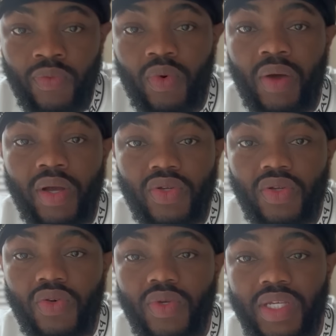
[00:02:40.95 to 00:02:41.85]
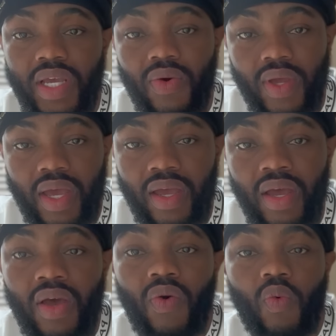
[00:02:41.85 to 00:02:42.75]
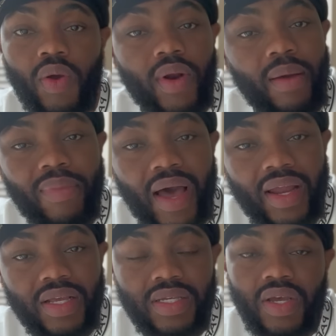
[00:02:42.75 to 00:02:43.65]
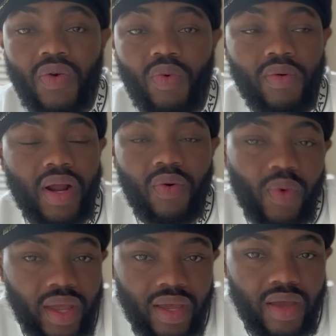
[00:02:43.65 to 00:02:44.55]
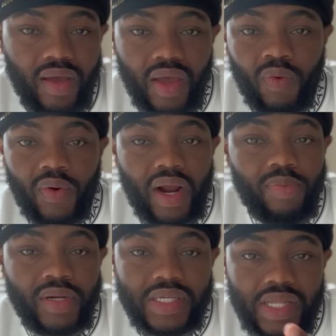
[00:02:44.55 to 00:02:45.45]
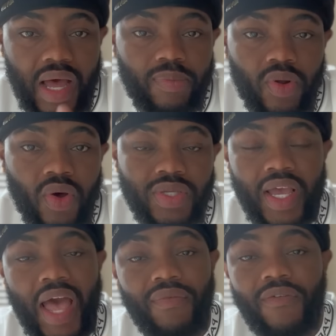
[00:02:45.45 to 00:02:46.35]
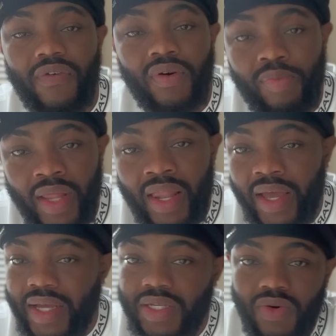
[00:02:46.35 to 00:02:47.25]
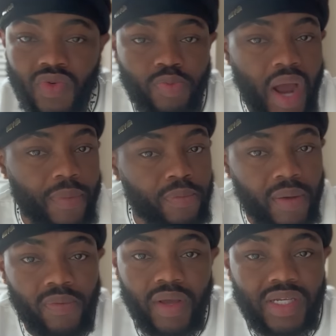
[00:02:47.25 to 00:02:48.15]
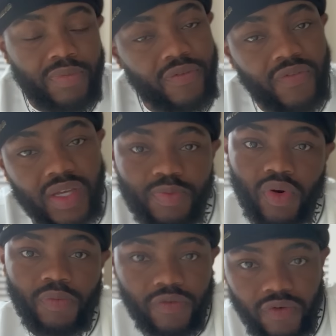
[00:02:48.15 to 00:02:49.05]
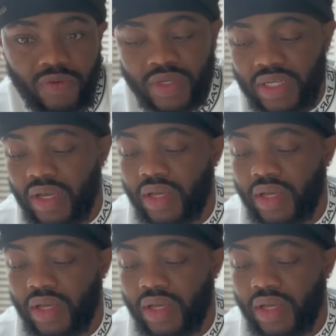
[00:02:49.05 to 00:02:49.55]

What I want you to do is say, okay, where would I buy this? Where would I wait? And where would I put a stop loss? And have a full plan. Like I told you, proper preparation prevents poor performance.